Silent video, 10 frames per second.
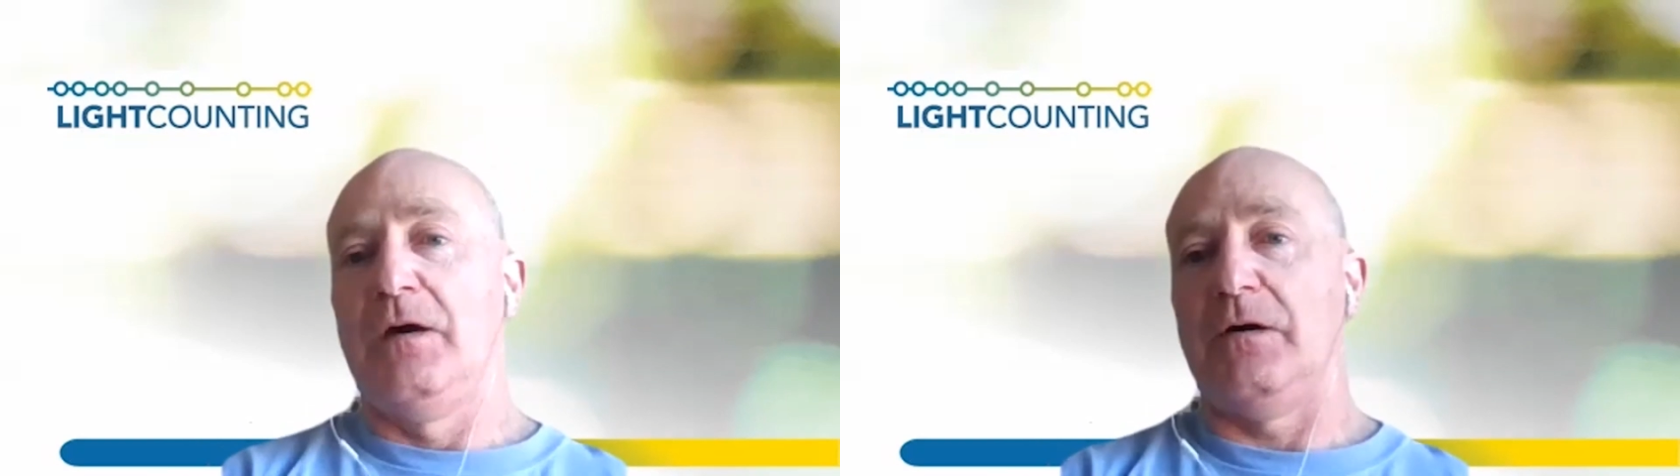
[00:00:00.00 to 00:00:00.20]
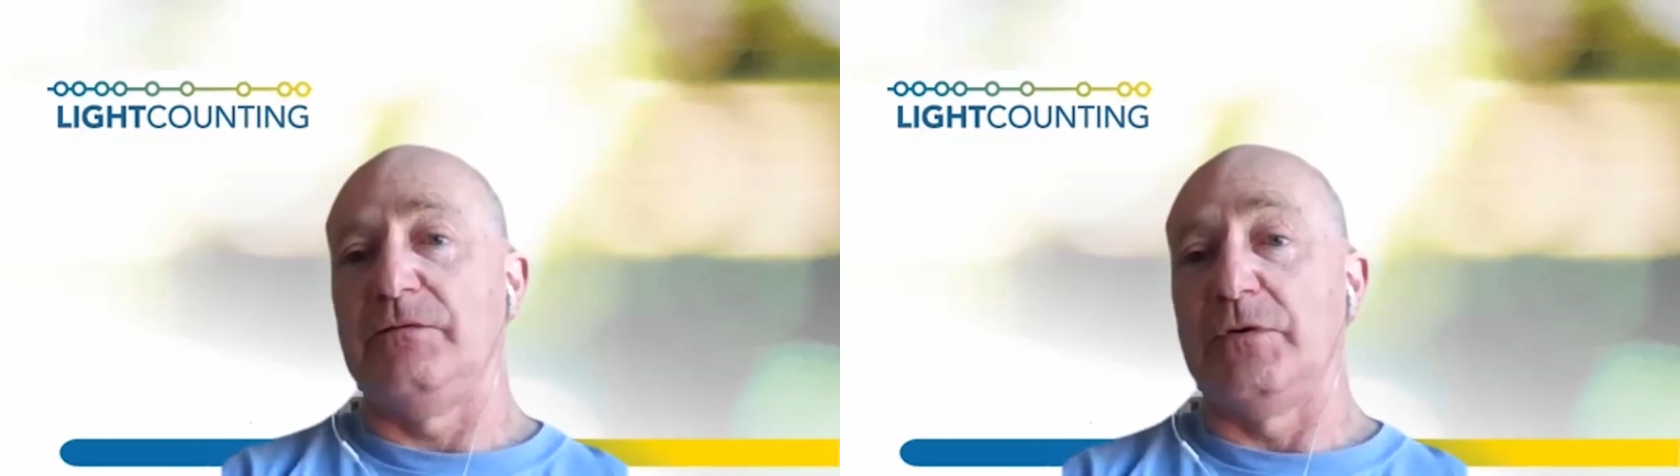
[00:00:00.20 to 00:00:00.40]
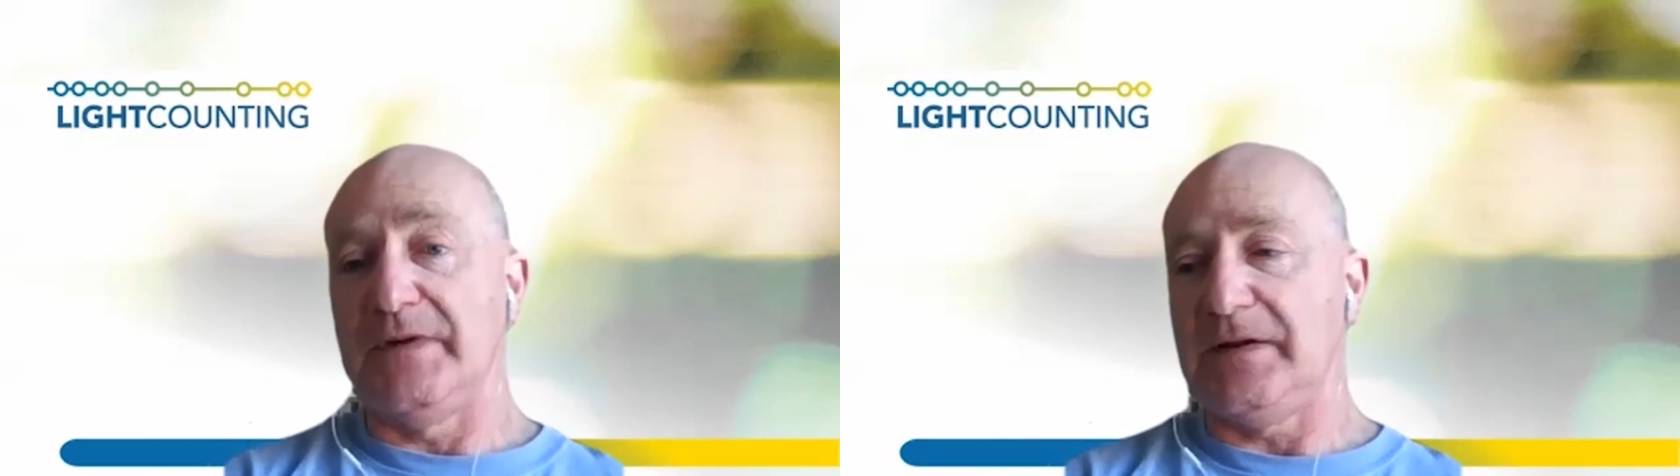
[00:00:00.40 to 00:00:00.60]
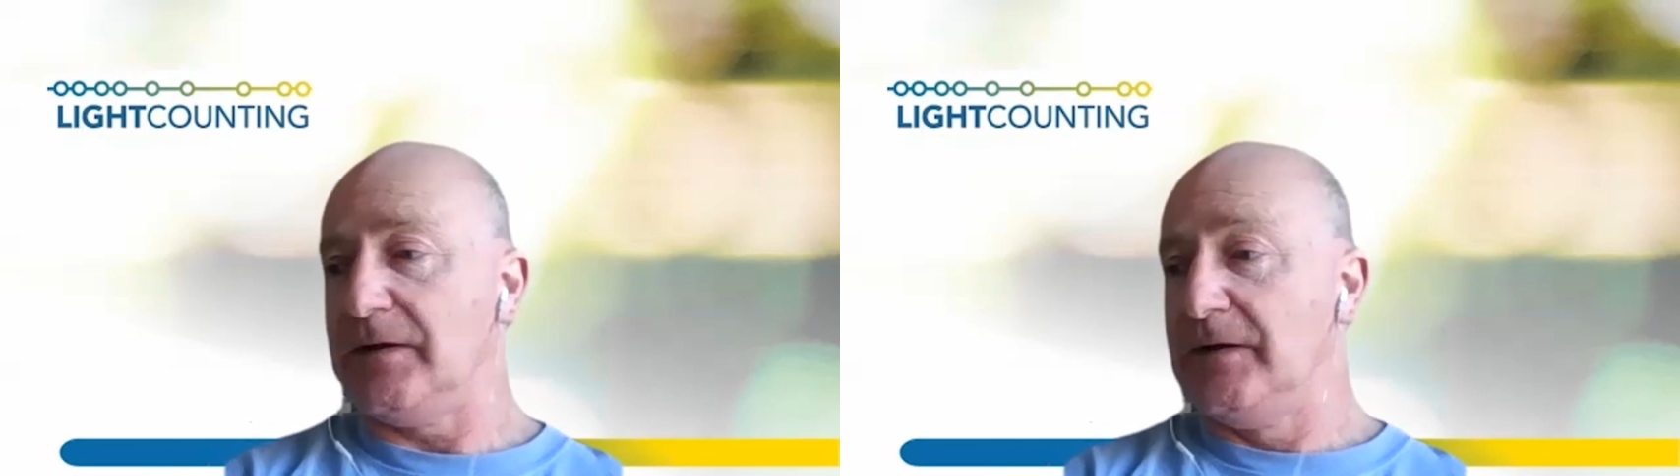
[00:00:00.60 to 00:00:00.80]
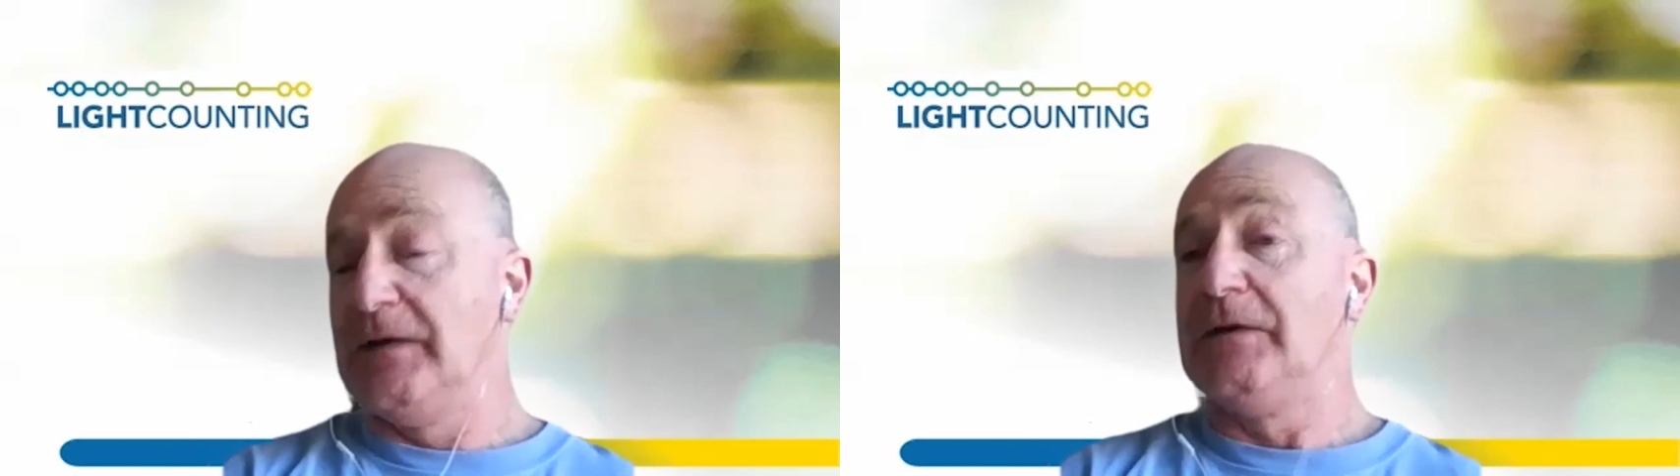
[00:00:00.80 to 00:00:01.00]
of the RIC
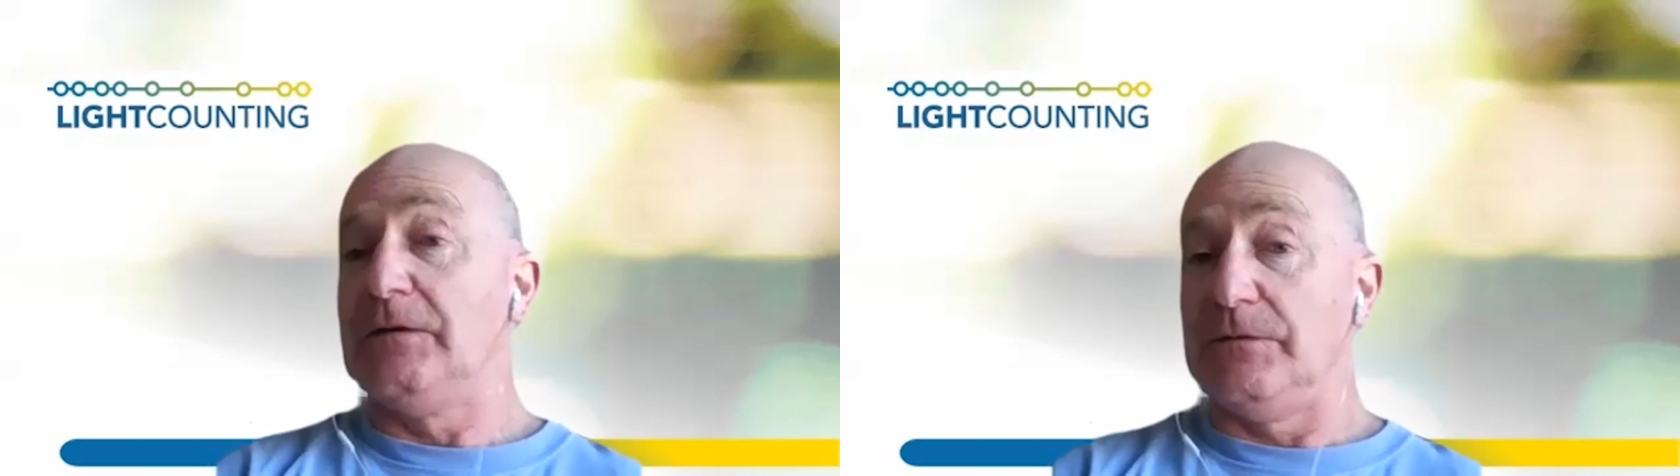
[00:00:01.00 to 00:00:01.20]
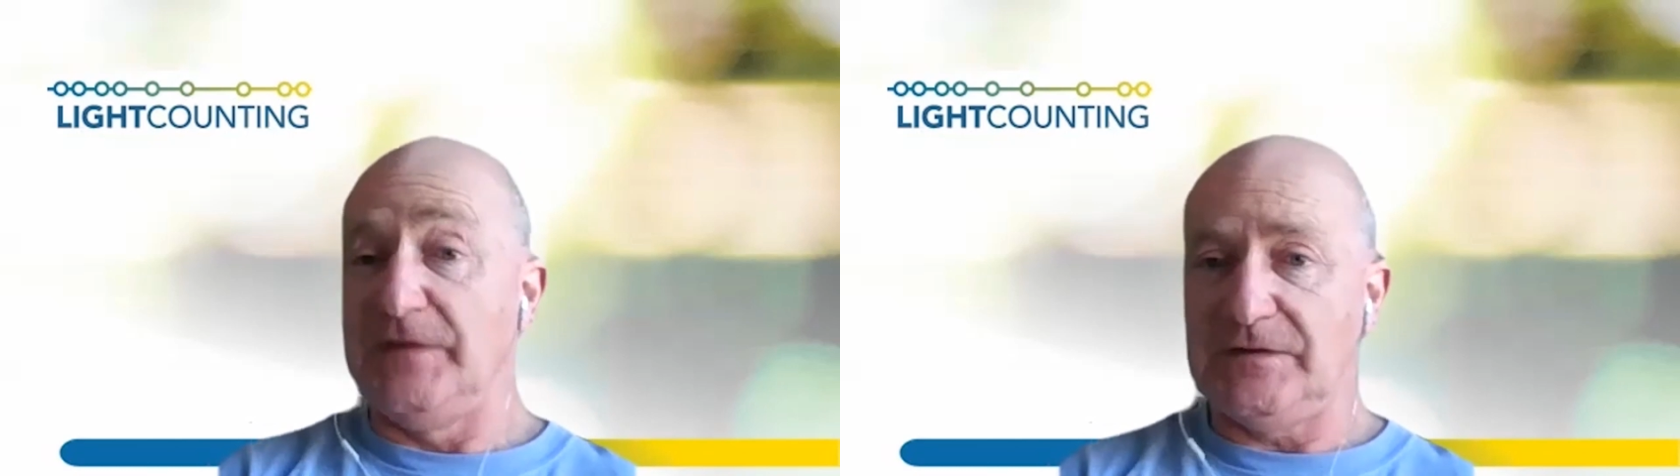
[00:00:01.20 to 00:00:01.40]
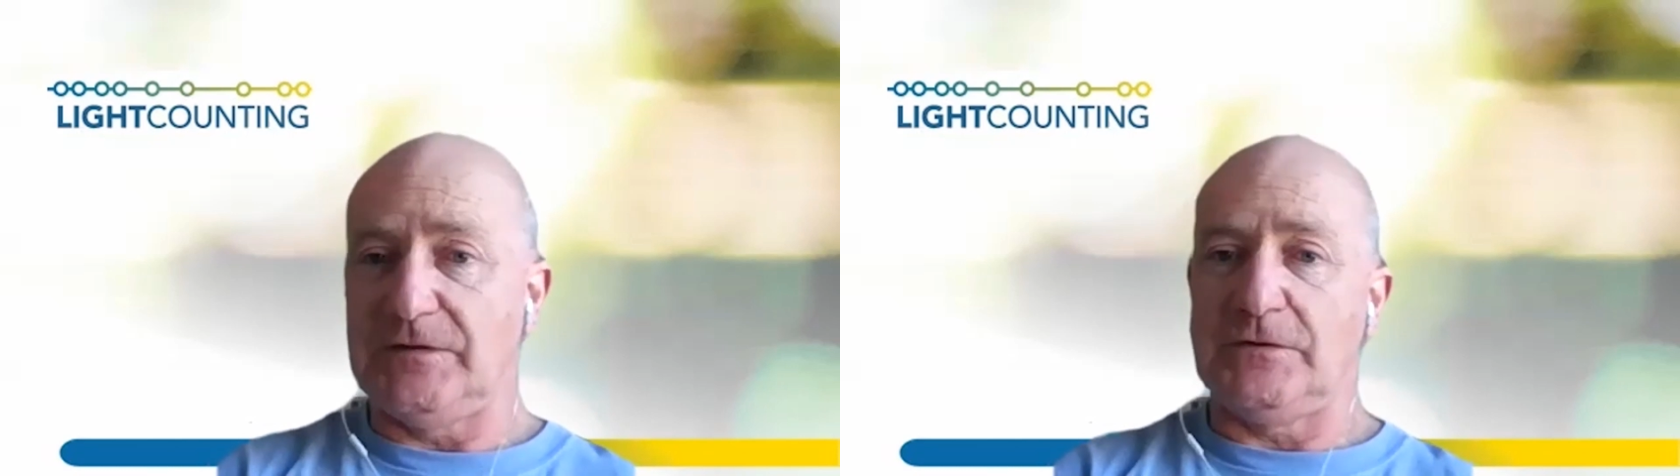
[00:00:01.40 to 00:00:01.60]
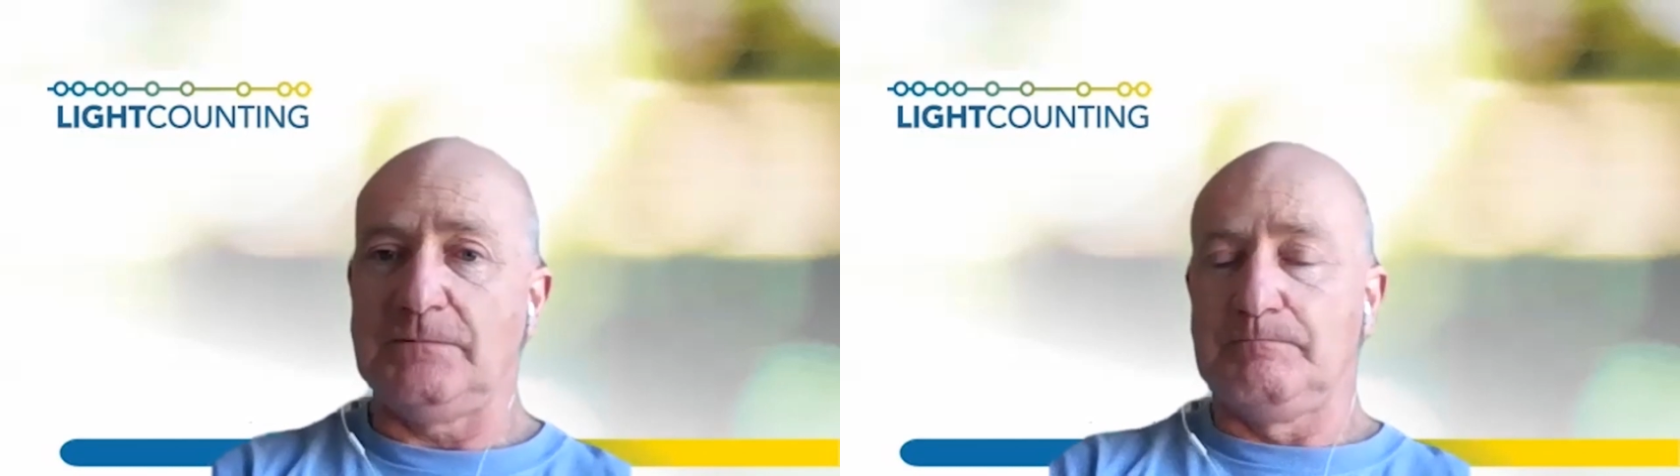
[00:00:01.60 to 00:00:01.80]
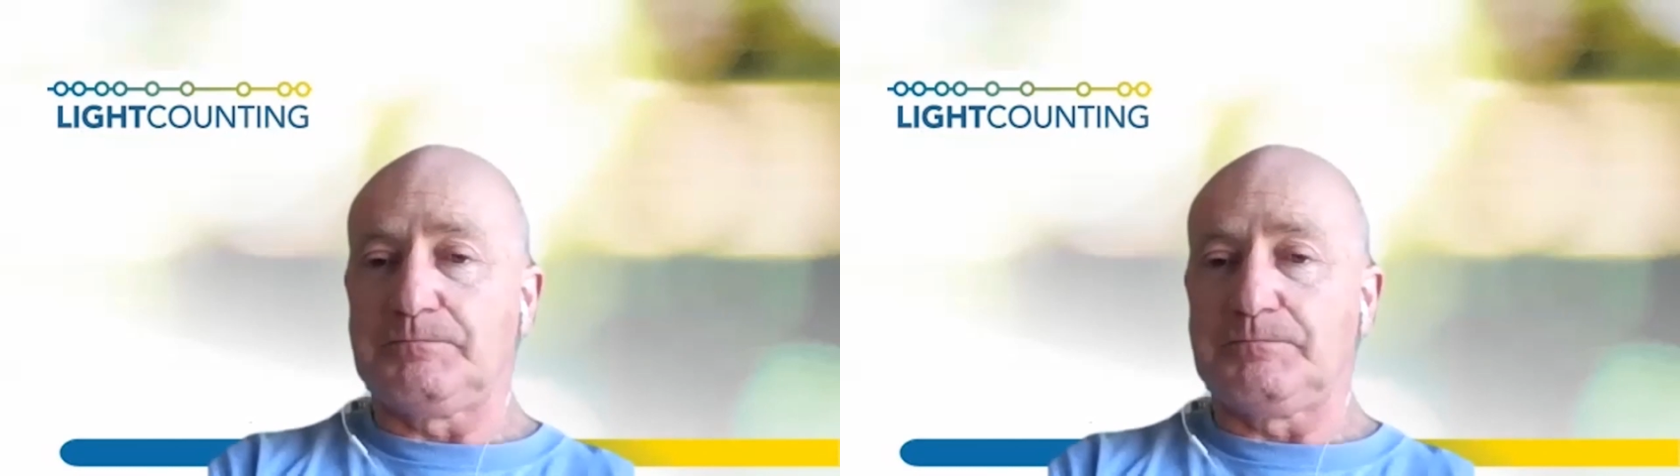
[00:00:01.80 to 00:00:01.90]
this year.